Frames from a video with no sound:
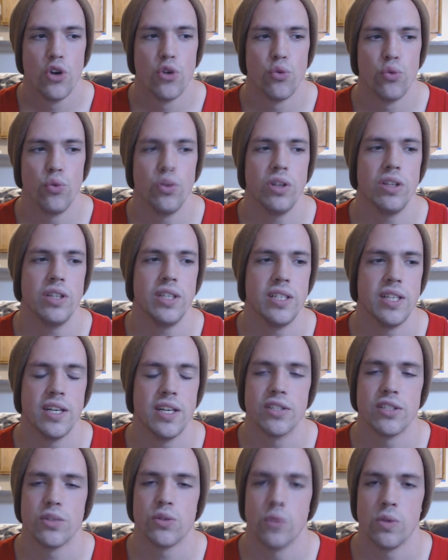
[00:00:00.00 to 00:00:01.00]
really
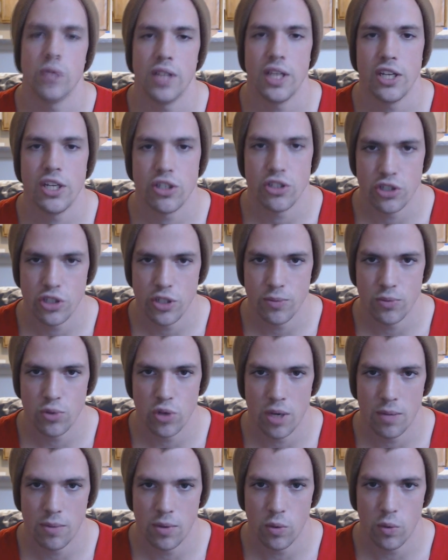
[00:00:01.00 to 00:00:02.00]
does the relationship
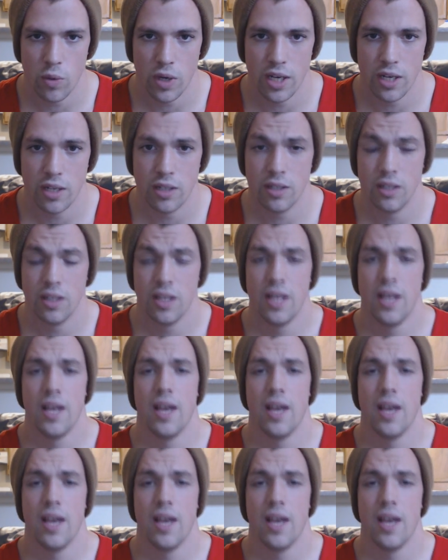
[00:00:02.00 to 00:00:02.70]
drama well.